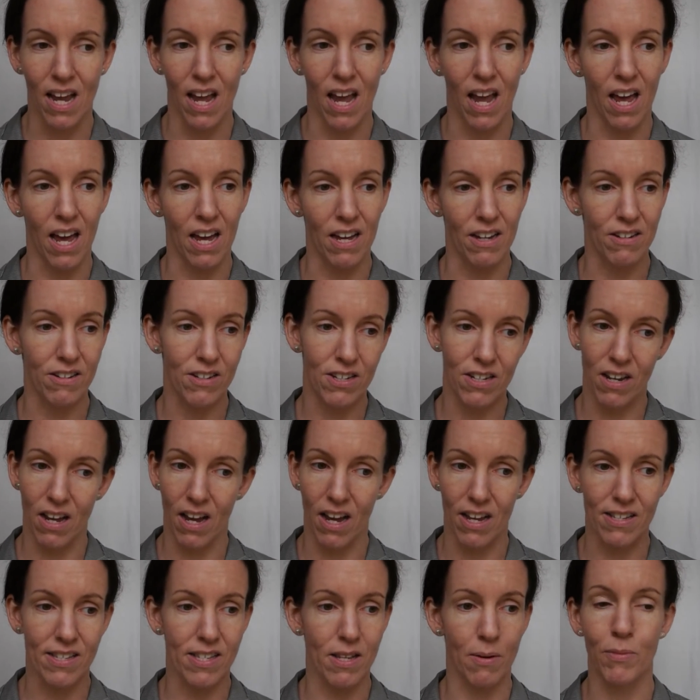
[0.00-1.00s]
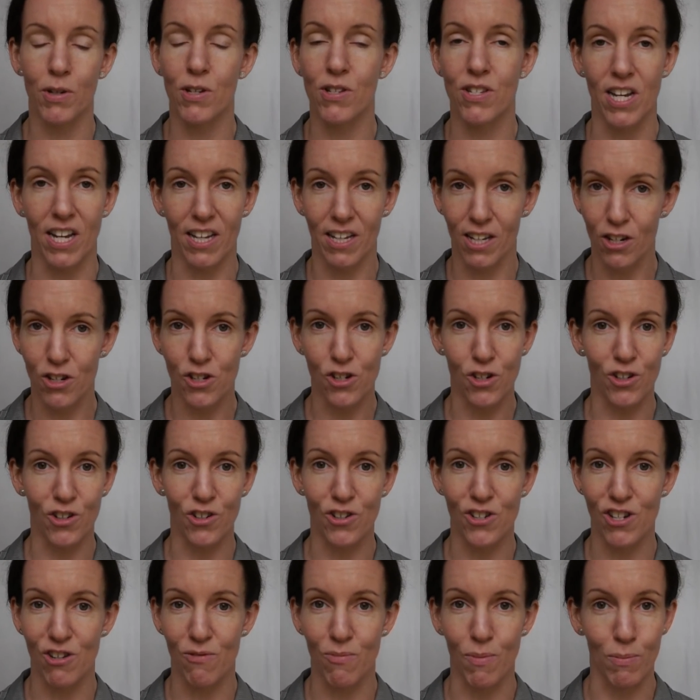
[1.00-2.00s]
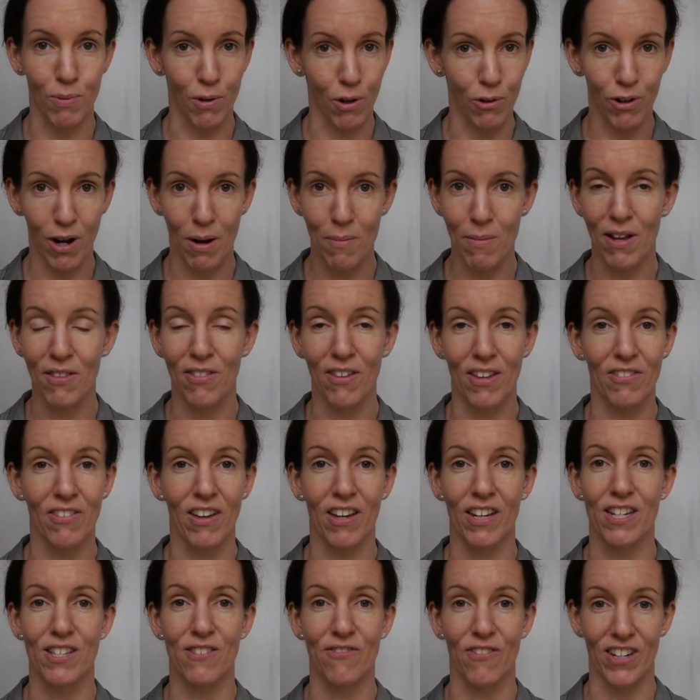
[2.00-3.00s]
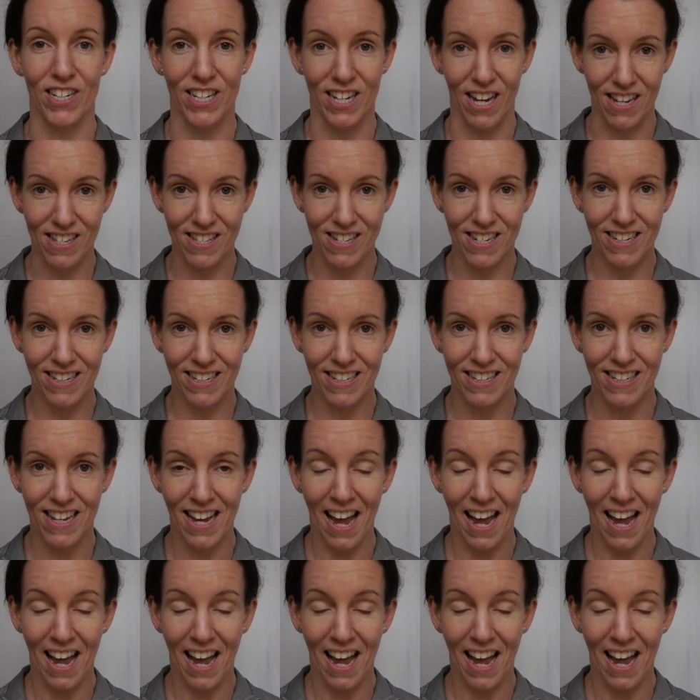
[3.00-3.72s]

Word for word: and as someone who's taken a Junior Achievement program, I think that is fantastic.